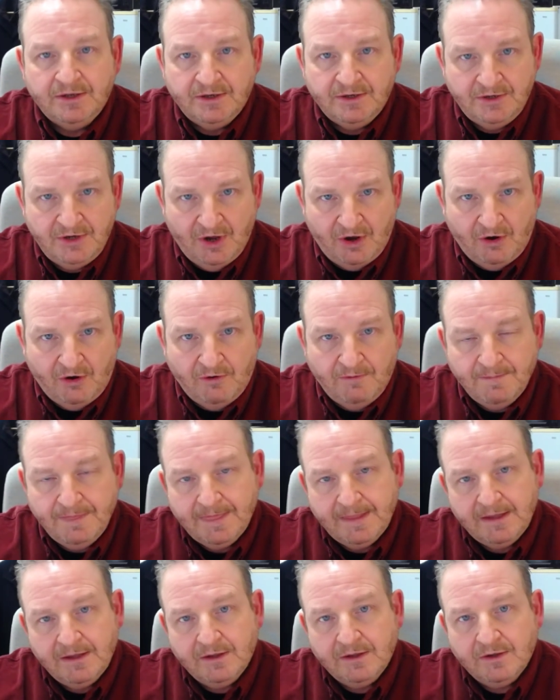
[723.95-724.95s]
No.
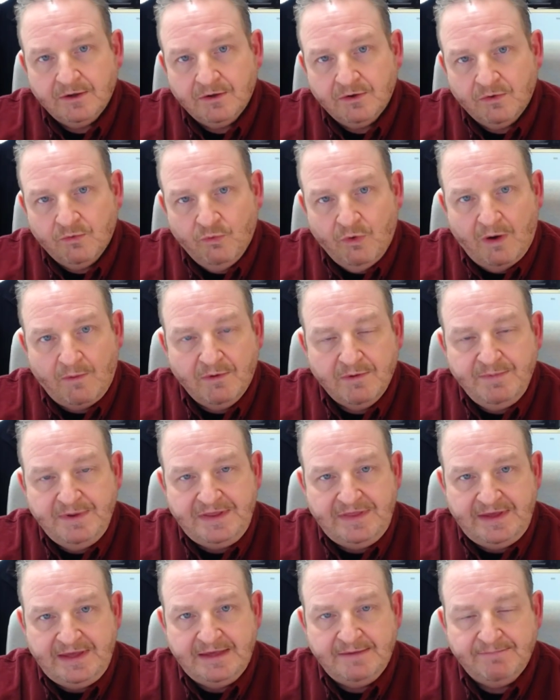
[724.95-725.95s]
What would be
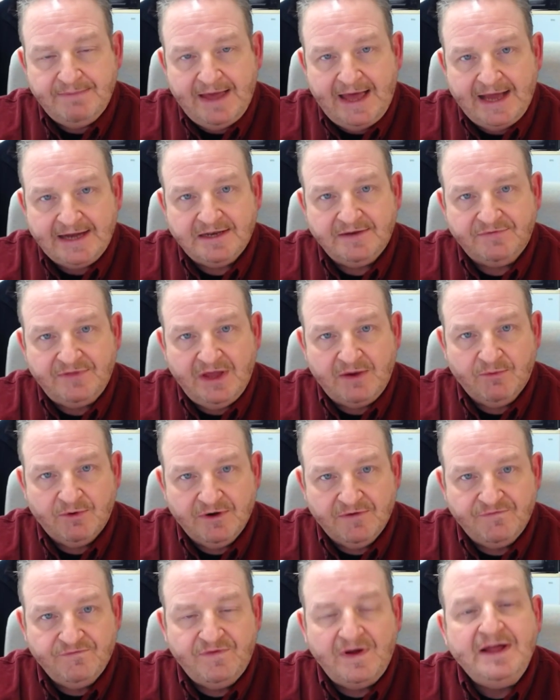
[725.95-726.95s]
the impact if they were
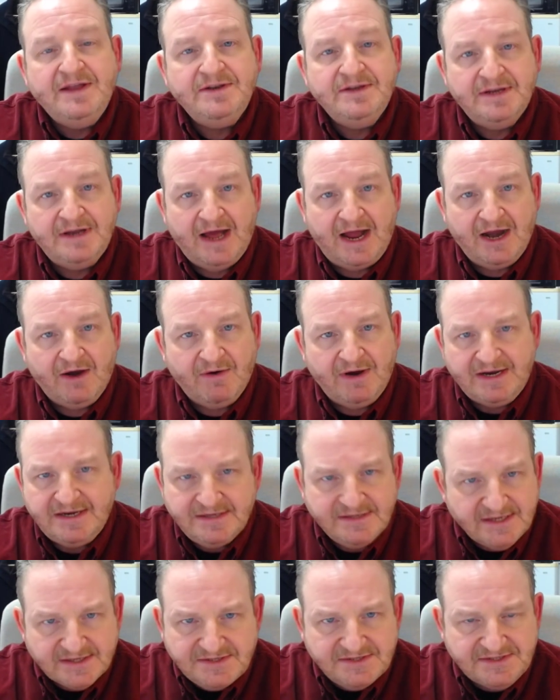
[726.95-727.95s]
to fund an IRA?
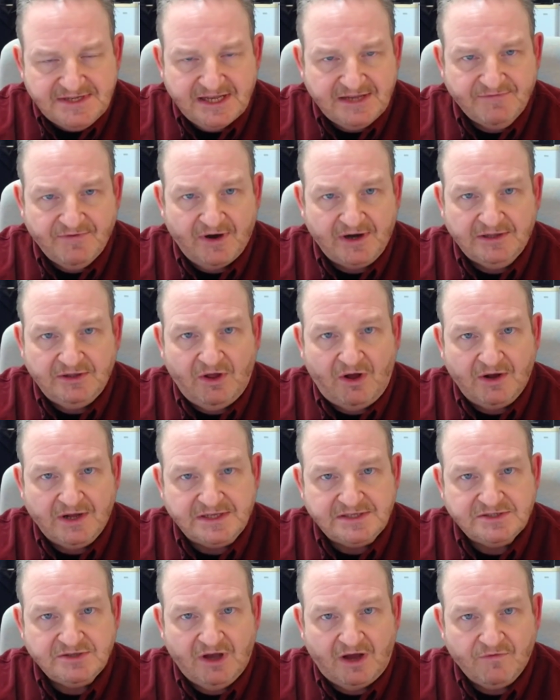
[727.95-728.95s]
It doesn't take very long in
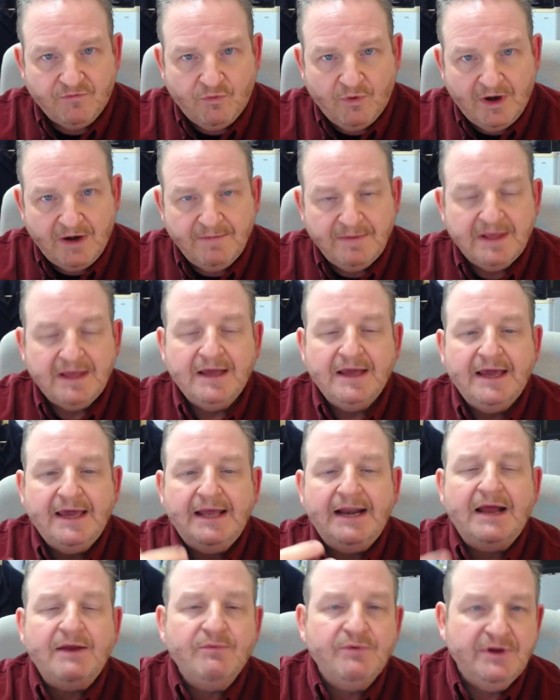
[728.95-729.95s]
software.
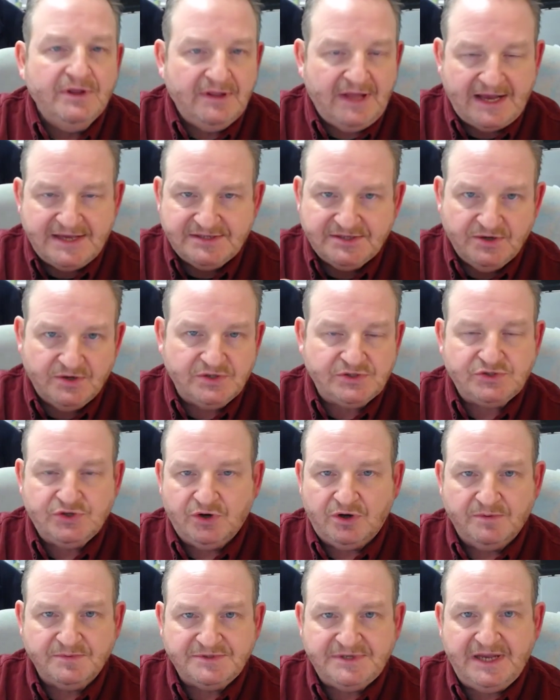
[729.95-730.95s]
And I realize there are
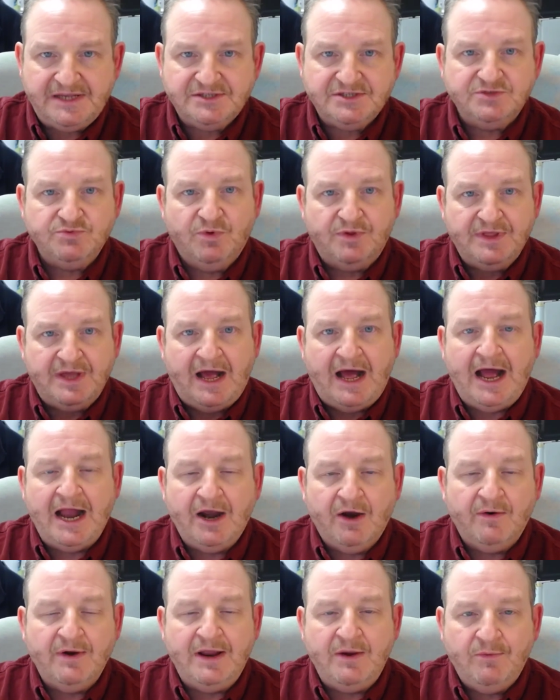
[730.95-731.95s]
circumstances where the
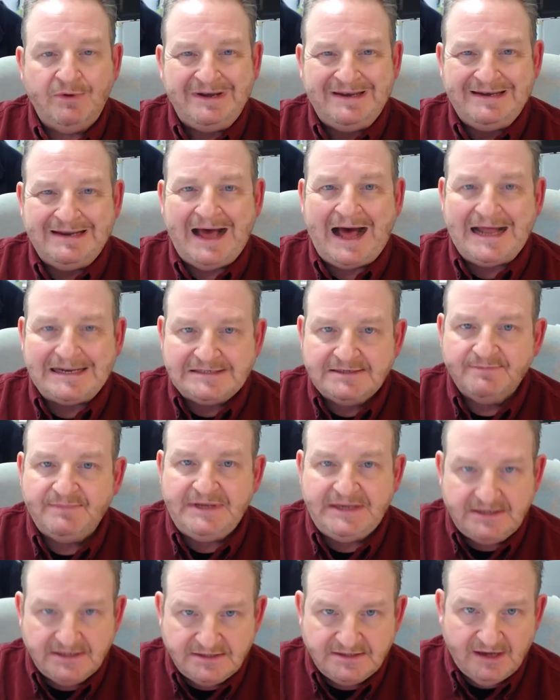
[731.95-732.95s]
IRA would not
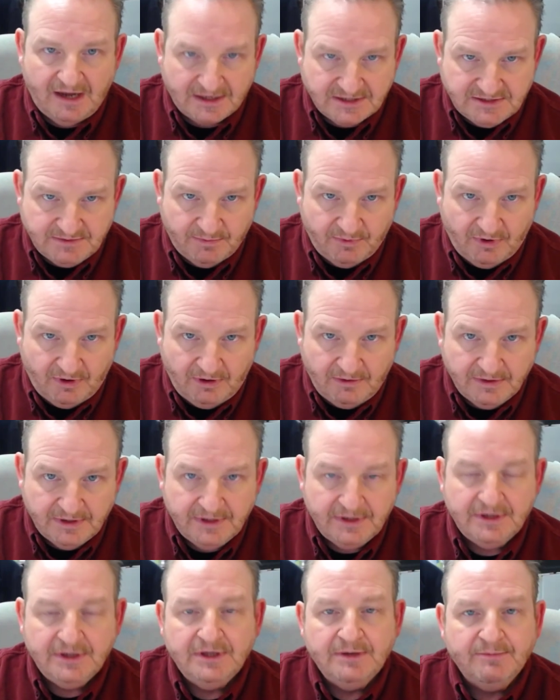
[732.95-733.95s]
be deductible.
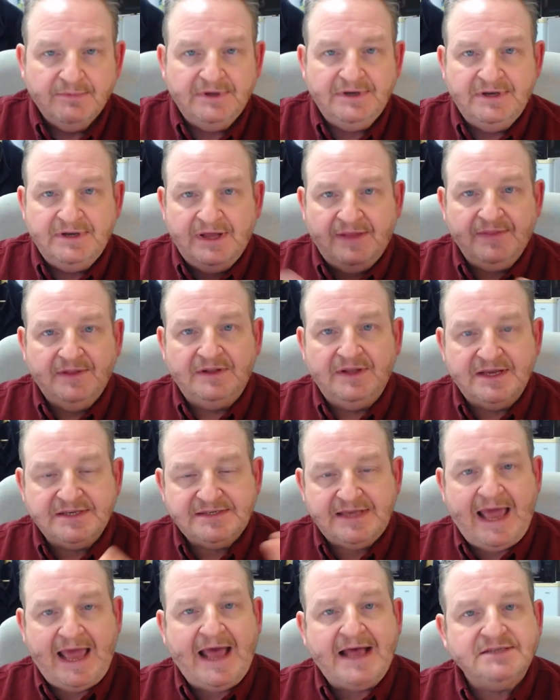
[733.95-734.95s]
But nonetheless,
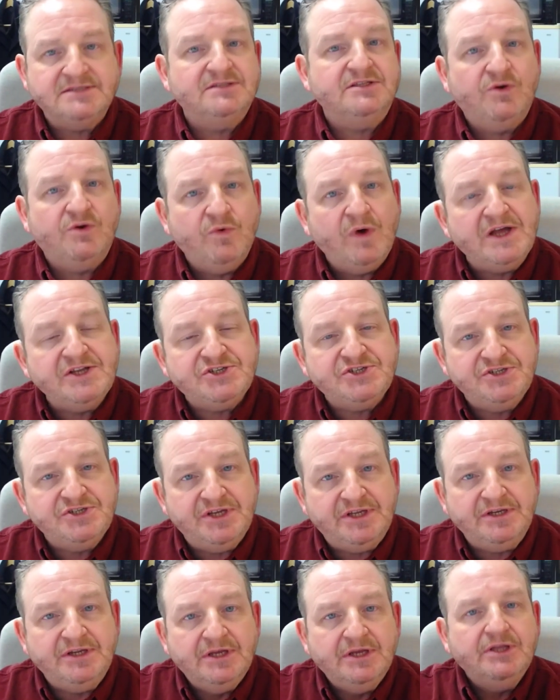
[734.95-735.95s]
ask the
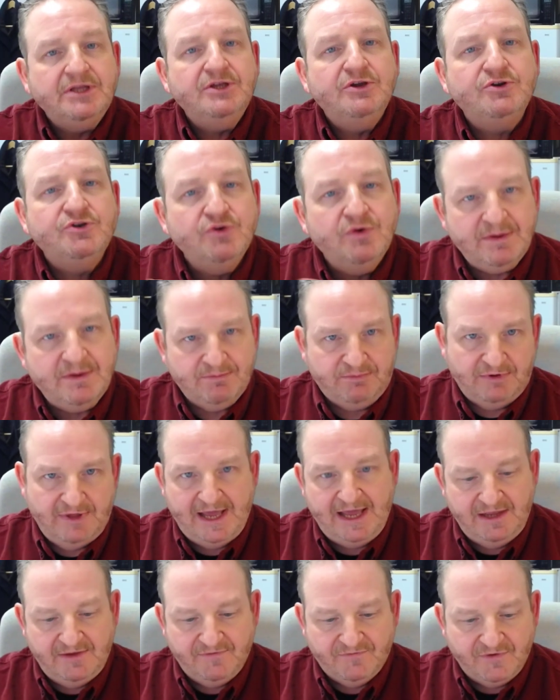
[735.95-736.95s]
question. You're doing
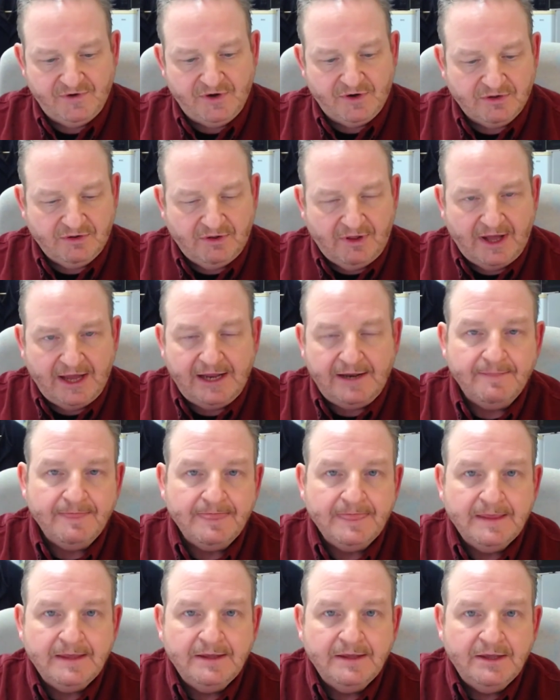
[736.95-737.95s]
planning for your client.
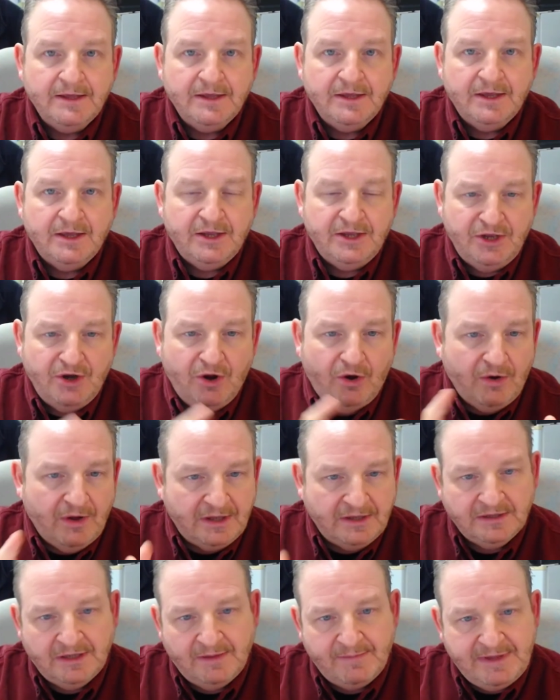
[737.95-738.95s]
You
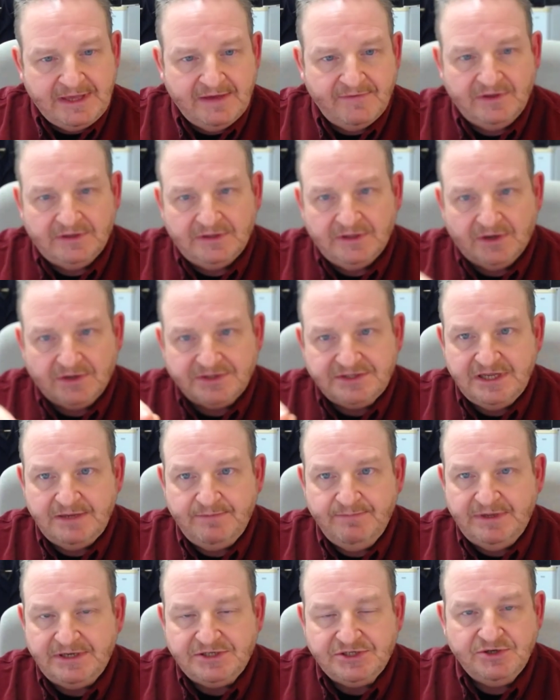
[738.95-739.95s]
know, let me give you a little
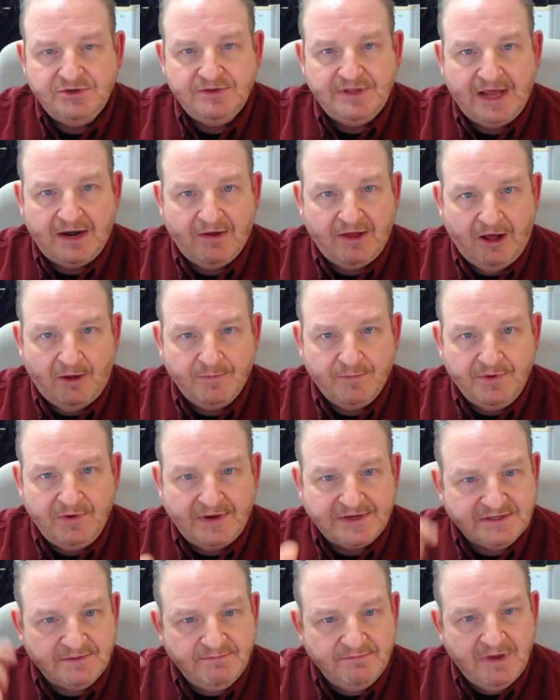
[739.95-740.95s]
tidbit too that'll help you
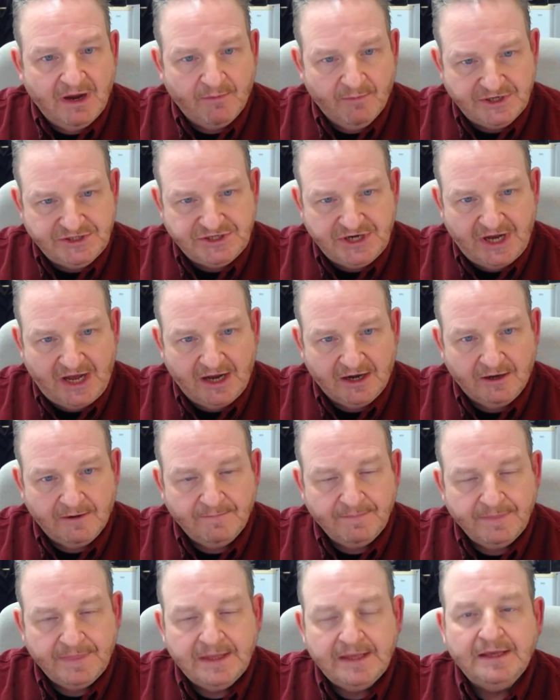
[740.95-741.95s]
as a memory jogger.
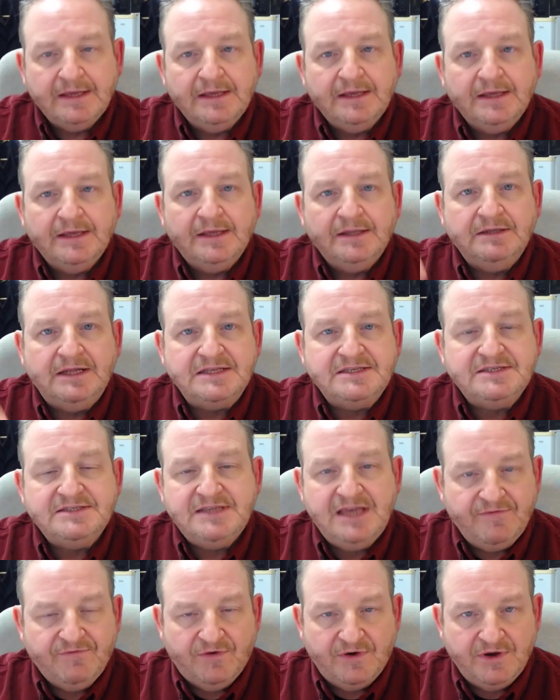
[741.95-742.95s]
Let's
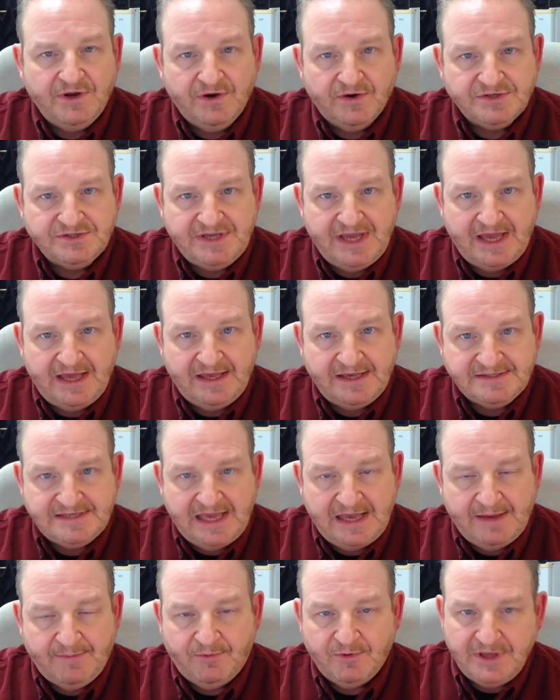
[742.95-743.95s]
say for your
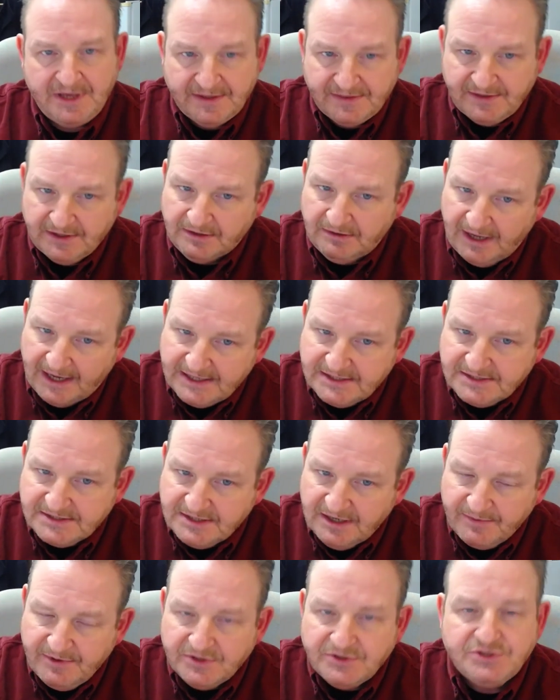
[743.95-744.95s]
example, you get the client's
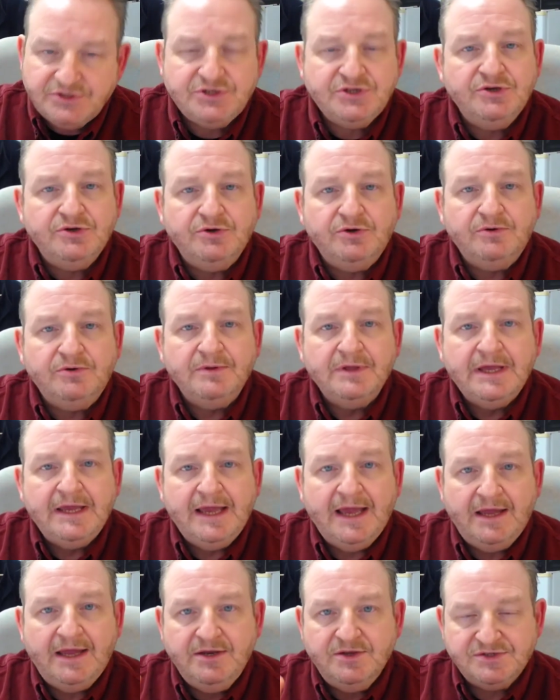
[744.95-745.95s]
W-2
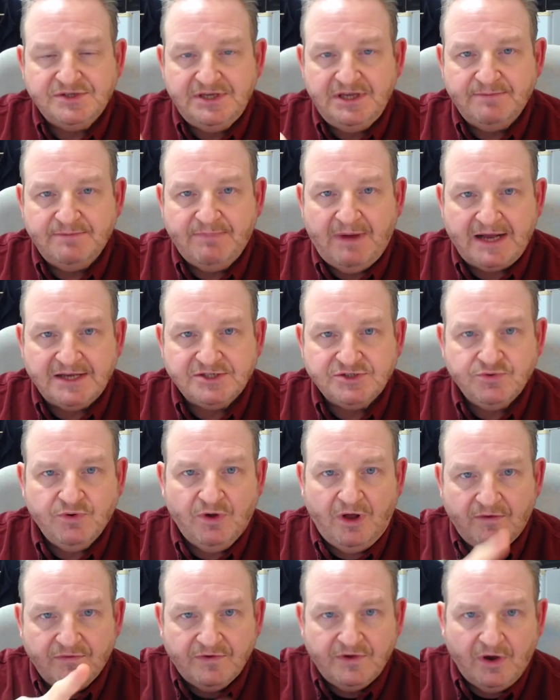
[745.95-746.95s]
and you see in box
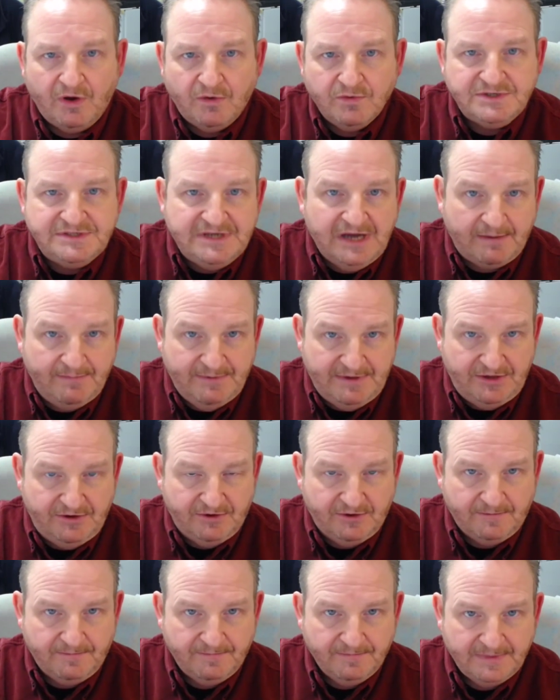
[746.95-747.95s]
12 code W.